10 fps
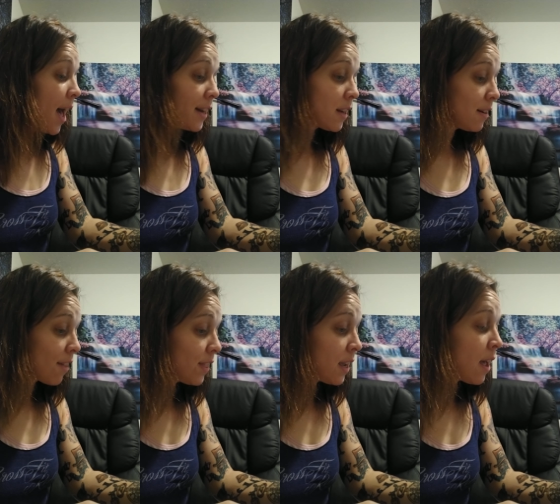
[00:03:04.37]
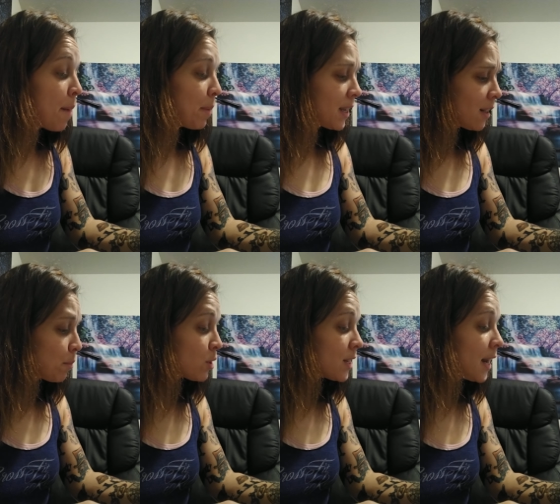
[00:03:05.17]
had done nothing but get
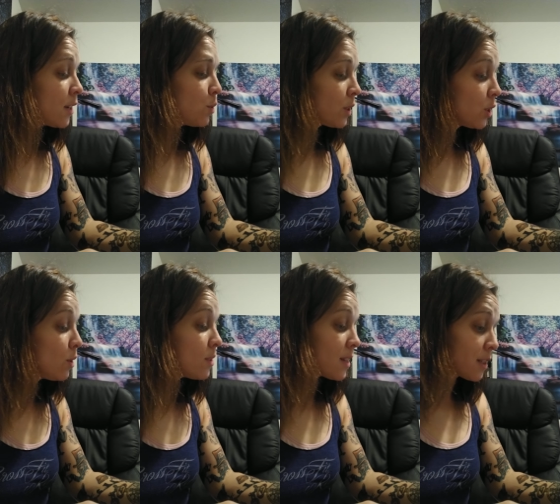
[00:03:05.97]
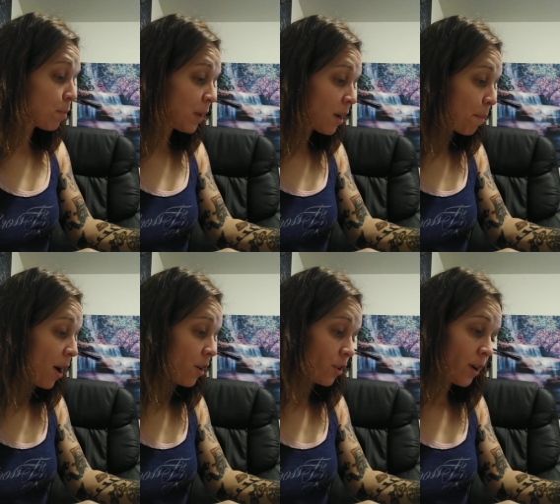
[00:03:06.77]
Mossadegh to accuse us of being a
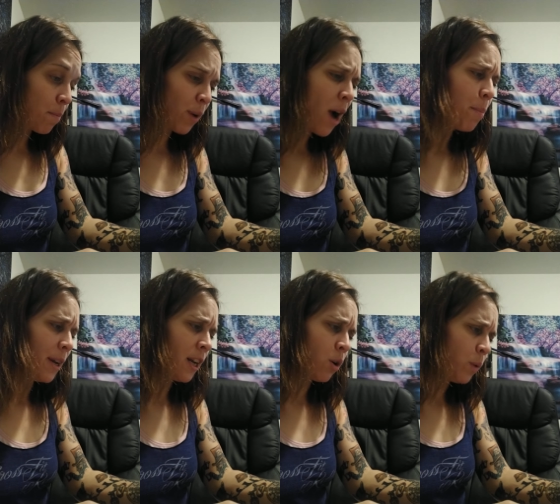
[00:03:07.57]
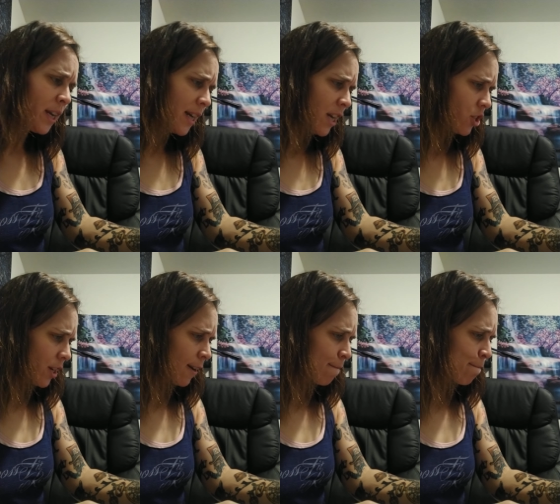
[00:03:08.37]
partner in browbeating a weak
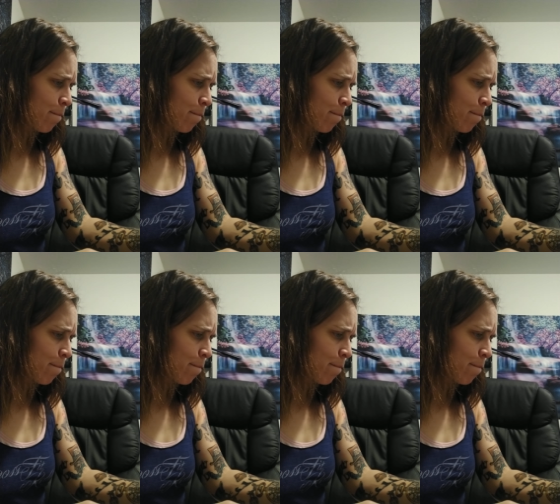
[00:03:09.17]
nation.